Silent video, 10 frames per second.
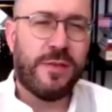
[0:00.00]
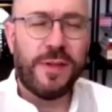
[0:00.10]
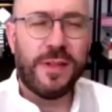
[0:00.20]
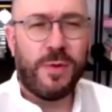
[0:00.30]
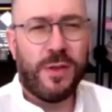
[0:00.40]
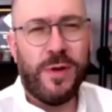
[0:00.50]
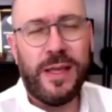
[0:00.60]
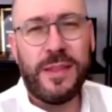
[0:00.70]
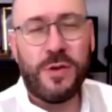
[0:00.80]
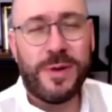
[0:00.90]
something that we're doing
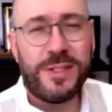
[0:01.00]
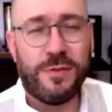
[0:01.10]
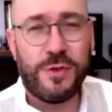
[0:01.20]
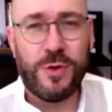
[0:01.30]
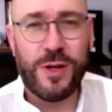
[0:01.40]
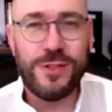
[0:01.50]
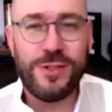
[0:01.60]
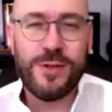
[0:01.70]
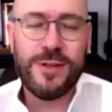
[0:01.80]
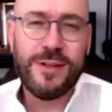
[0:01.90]
at the University of
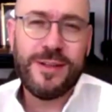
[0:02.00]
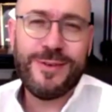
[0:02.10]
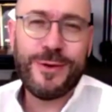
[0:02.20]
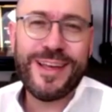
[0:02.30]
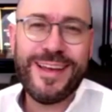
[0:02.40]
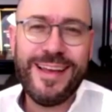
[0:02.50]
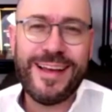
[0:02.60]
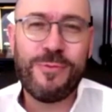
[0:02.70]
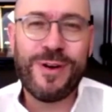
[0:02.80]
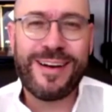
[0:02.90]
Toronto, okay,
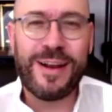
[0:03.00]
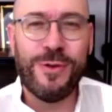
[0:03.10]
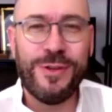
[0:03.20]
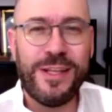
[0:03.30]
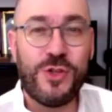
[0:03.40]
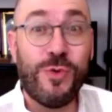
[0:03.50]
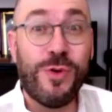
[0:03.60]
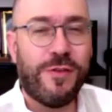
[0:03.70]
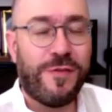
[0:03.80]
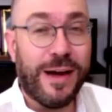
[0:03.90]
and we're recruiting
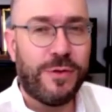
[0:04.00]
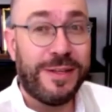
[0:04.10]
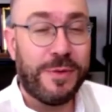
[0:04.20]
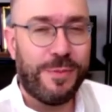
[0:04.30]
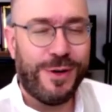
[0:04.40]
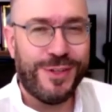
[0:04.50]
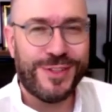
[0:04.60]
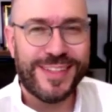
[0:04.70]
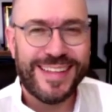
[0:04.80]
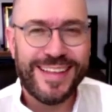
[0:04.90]
junior faculty
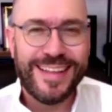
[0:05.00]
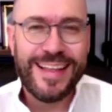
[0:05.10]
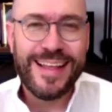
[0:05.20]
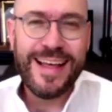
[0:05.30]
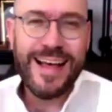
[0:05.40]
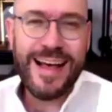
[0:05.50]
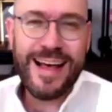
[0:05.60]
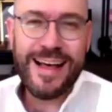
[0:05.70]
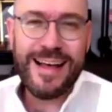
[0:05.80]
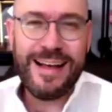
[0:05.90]
members.
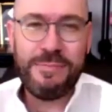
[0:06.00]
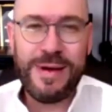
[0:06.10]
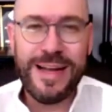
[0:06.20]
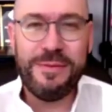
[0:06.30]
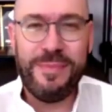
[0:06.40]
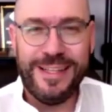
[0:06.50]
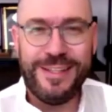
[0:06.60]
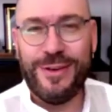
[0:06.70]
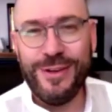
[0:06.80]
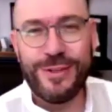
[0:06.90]
Uh, I'm biting my
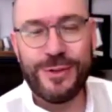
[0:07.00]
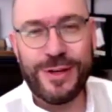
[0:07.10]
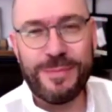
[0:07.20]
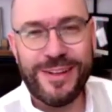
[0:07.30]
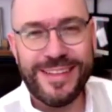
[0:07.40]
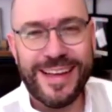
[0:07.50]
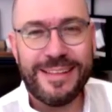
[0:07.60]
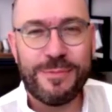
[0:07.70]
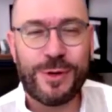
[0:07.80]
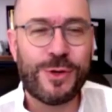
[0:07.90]
tongue to talk about
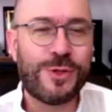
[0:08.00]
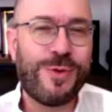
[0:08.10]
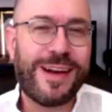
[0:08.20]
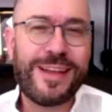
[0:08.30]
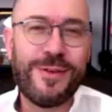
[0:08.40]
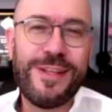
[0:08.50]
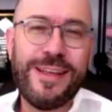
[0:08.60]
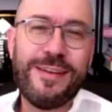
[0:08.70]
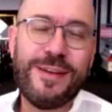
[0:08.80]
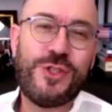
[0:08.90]
that, but also we're
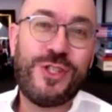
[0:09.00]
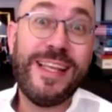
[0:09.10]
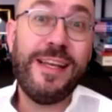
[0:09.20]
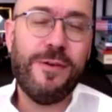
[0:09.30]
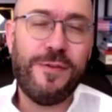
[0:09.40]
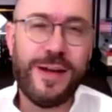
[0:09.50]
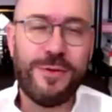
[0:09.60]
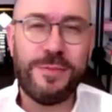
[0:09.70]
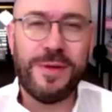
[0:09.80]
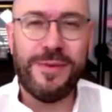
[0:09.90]
recruiting senior
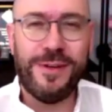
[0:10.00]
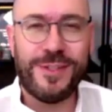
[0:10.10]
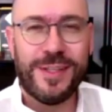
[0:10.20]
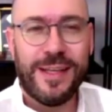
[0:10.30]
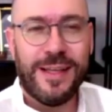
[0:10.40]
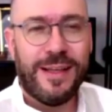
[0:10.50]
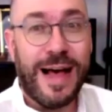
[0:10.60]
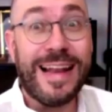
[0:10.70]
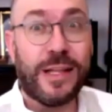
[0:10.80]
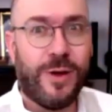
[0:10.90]
faculty members.
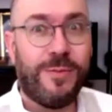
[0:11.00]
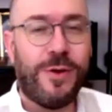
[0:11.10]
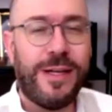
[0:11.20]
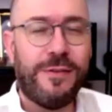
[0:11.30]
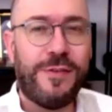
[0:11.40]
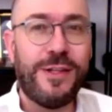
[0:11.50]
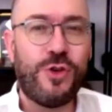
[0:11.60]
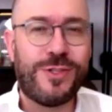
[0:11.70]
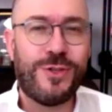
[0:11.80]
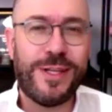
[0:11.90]
Anatole von Lilienfeld
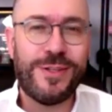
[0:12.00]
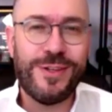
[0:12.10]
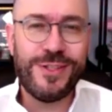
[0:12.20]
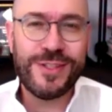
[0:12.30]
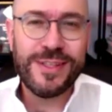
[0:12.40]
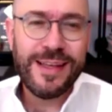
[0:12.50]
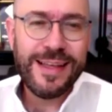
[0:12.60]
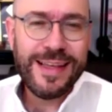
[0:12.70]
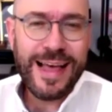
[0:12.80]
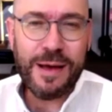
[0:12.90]
just joined us.
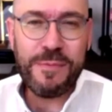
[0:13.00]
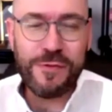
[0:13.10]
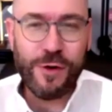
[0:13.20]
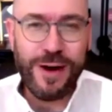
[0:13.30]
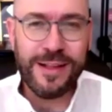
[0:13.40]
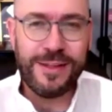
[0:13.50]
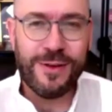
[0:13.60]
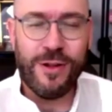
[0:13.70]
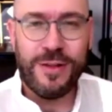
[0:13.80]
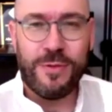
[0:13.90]
And before
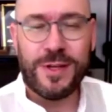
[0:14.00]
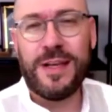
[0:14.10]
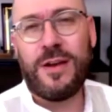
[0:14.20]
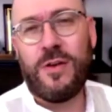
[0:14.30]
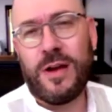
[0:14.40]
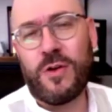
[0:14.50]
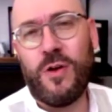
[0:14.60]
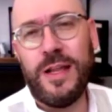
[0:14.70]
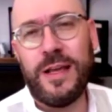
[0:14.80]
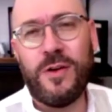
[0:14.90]
Anatole, there was a
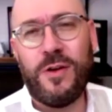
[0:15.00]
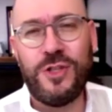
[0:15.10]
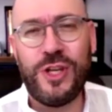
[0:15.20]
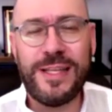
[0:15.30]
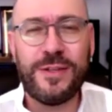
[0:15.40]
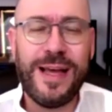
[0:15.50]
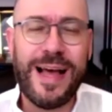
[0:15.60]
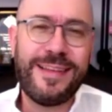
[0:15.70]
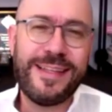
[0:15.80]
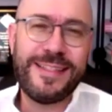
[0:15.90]
colleague called Jason
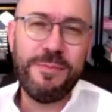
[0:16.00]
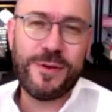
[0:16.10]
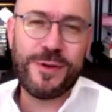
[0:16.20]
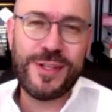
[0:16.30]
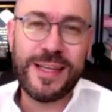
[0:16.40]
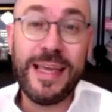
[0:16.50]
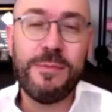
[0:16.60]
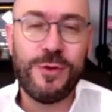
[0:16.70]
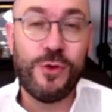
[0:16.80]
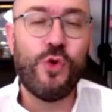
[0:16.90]
Hattrick-Simpers that
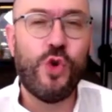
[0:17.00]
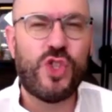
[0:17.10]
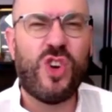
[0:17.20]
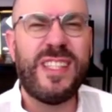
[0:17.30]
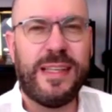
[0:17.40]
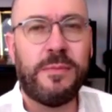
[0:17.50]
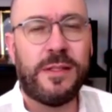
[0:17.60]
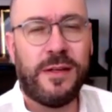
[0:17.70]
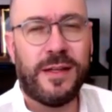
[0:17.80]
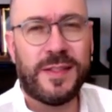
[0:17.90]
came to do solid state
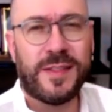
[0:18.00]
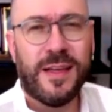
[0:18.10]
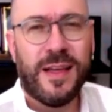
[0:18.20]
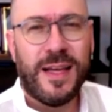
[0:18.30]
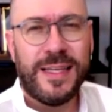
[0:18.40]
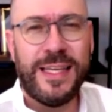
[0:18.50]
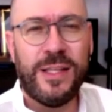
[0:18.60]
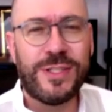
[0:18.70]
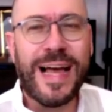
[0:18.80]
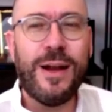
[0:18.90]
materials. He
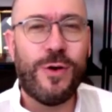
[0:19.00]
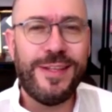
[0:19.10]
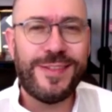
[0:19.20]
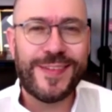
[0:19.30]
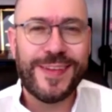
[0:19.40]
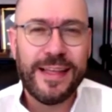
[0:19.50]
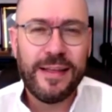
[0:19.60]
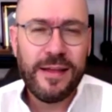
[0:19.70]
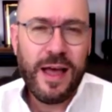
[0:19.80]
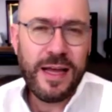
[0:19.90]
does alloys
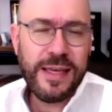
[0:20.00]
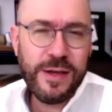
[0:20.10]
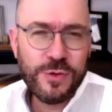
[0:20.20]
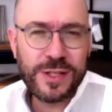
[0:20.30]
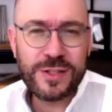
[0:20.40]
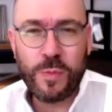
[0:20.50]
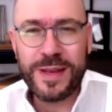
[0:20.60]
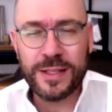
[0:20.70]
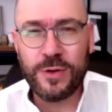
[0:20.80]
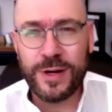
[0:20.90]
and he uses
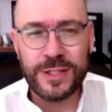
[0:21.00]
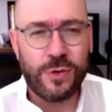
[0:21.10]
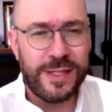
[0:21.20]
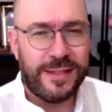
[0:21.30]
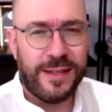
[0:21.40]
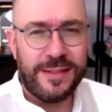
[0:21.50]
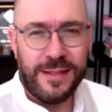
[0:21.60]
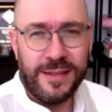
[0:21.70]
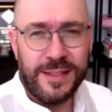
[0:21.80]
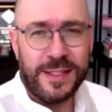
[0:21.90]
combinatorial solid state
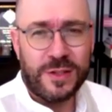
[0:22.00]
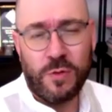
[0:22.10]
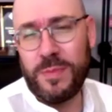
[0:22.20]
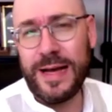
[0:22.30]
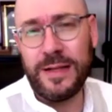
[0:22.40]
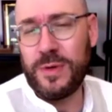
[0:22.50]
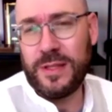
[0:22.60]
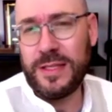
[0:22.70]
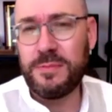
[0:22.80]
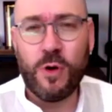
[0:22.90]
synthesis combined
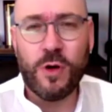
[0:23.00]
with these